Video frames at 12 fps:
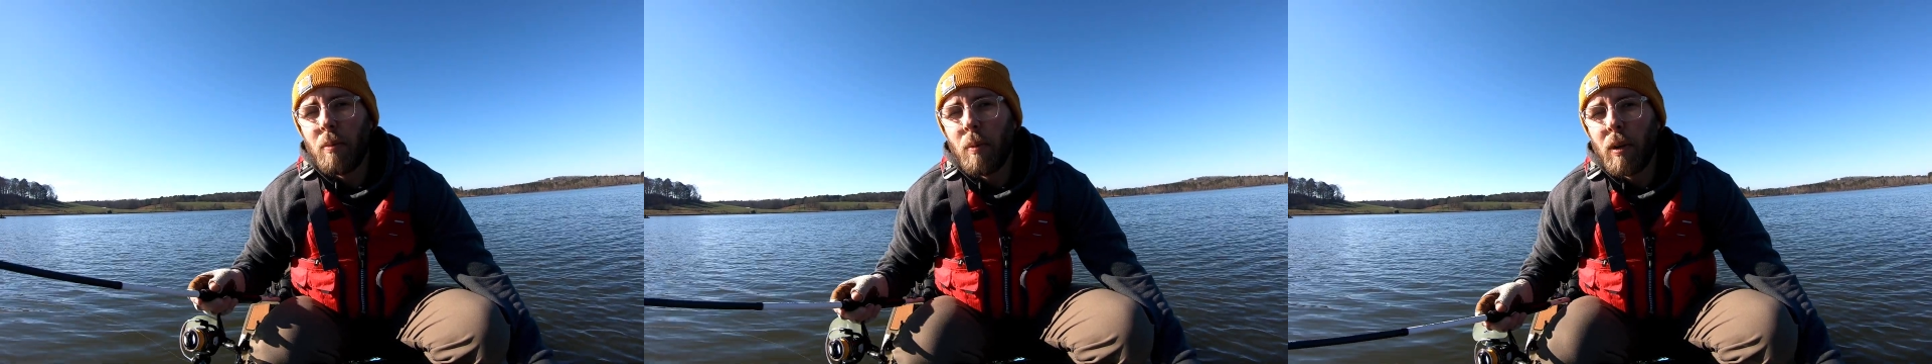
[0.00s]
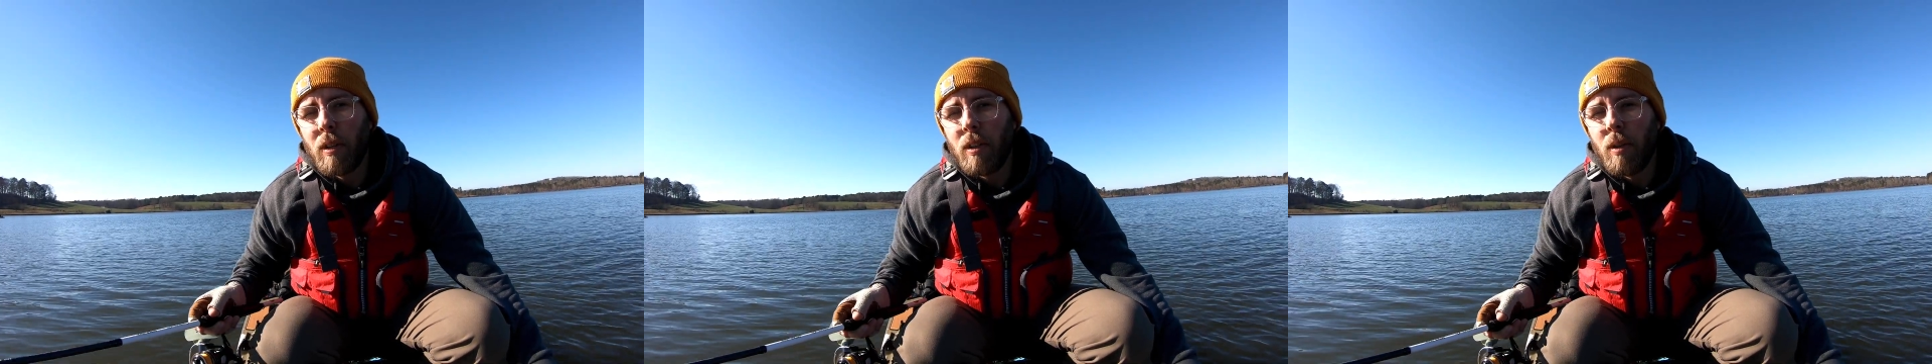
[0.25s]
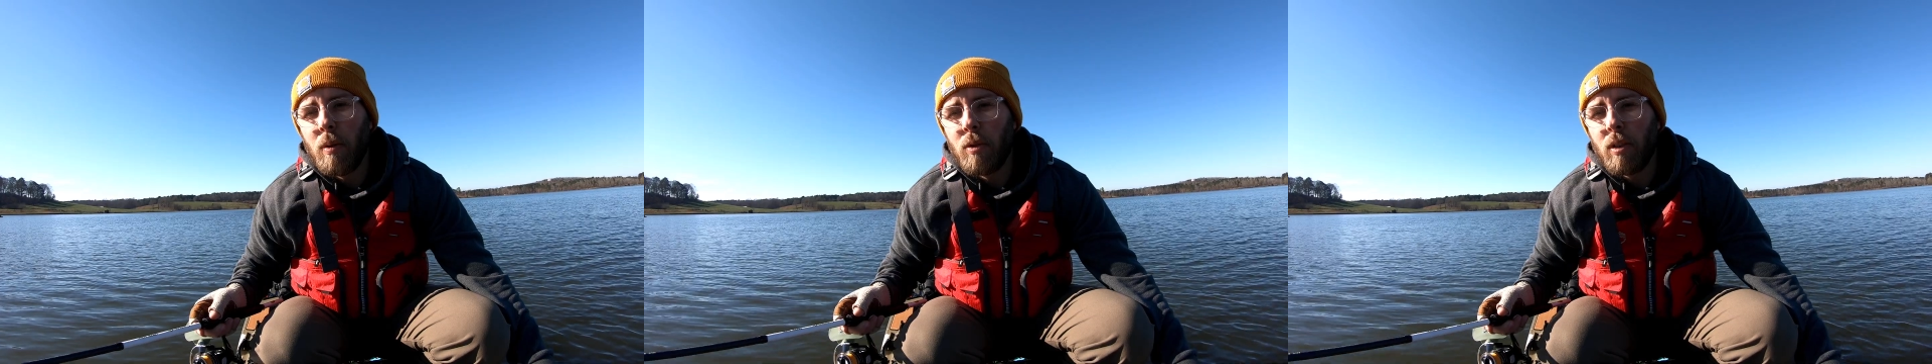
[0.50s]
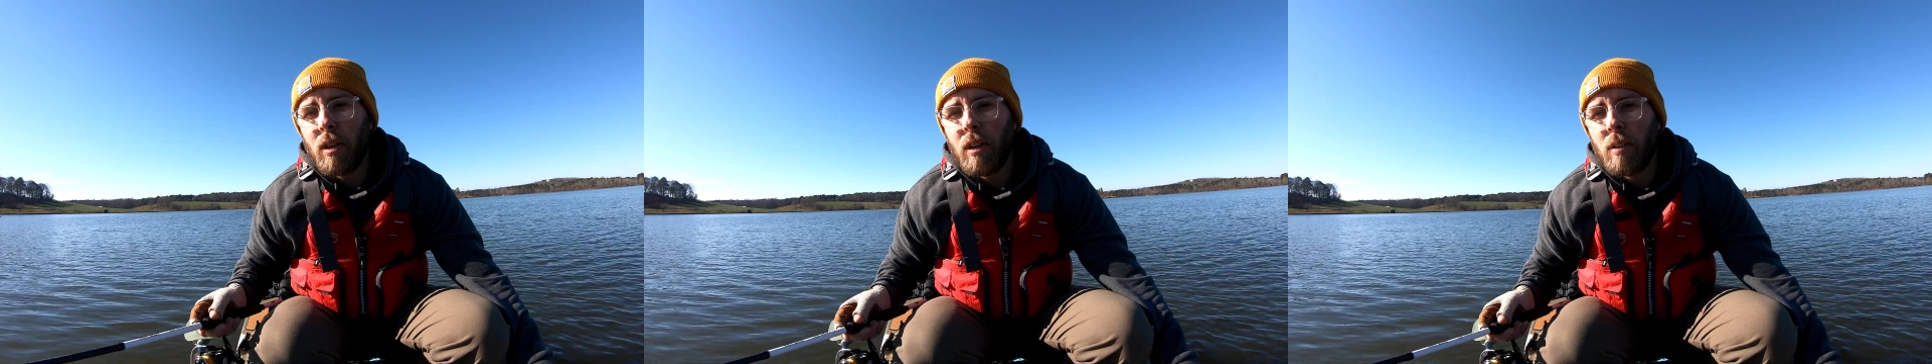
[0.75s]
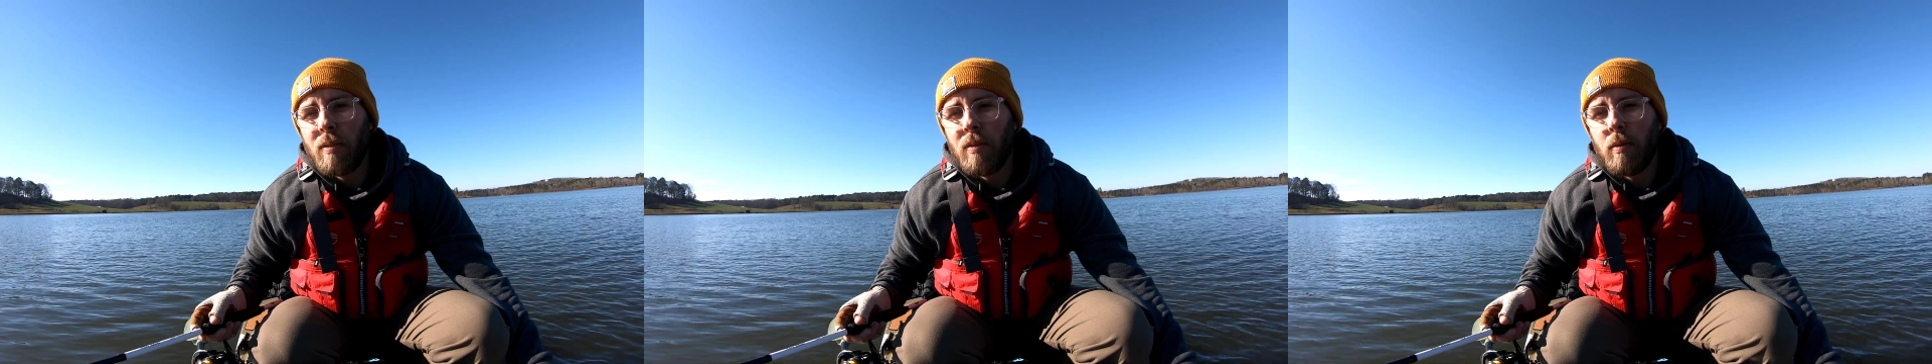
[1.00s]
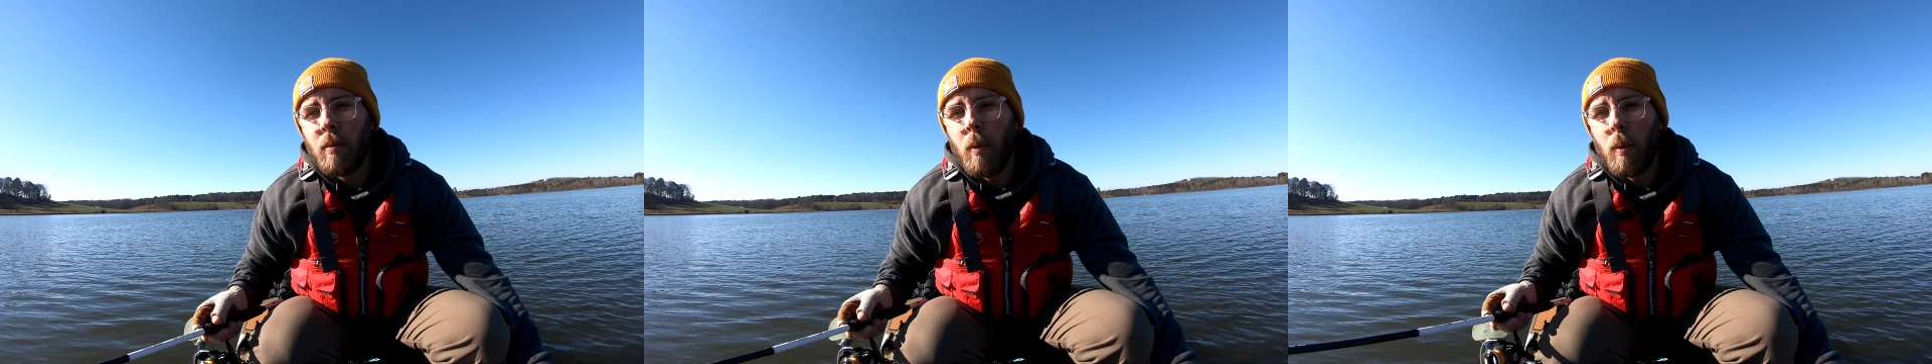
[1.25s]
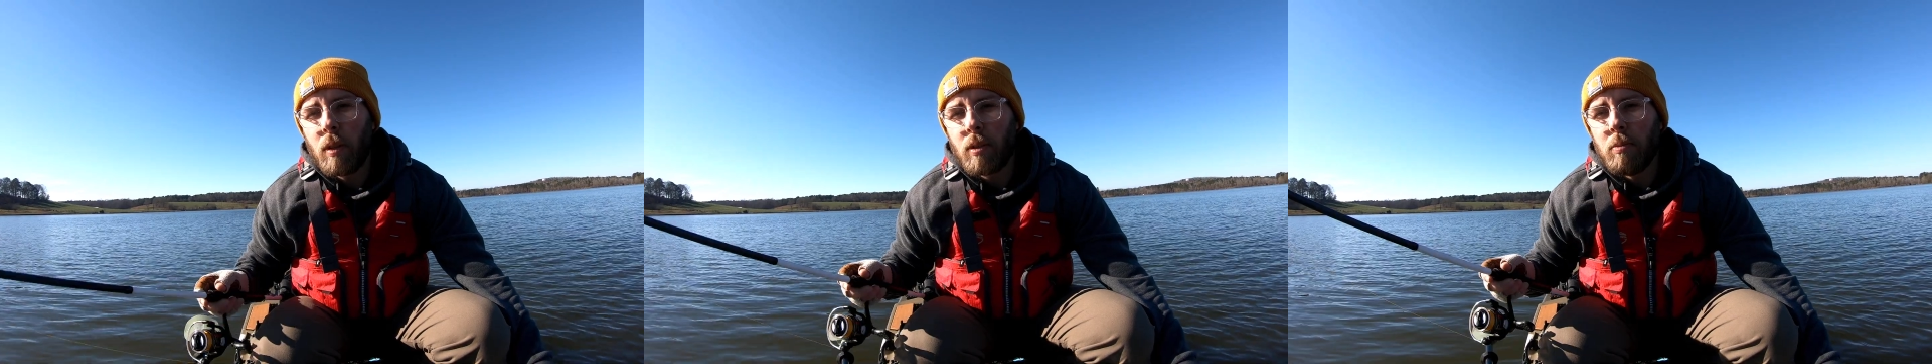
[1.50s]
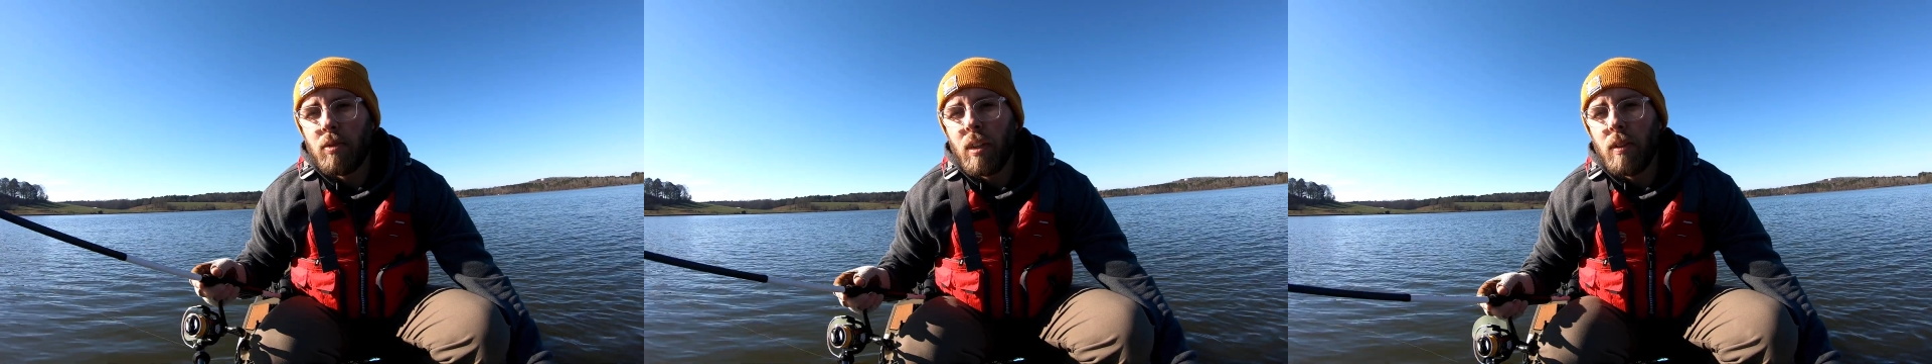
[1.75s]
We're gonna go try and work
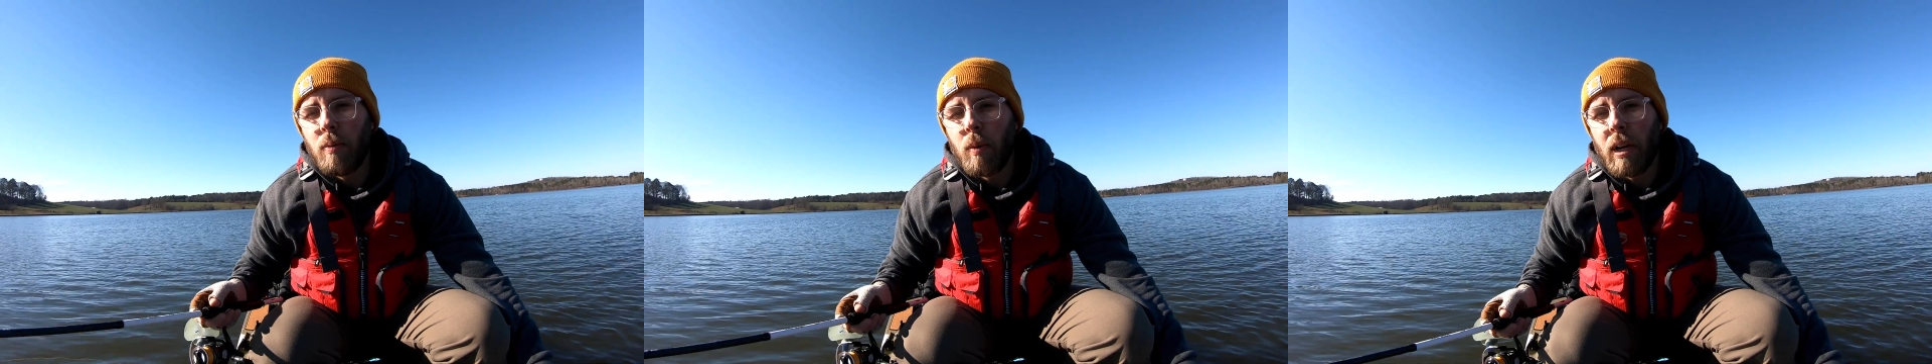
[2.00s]
some stuff where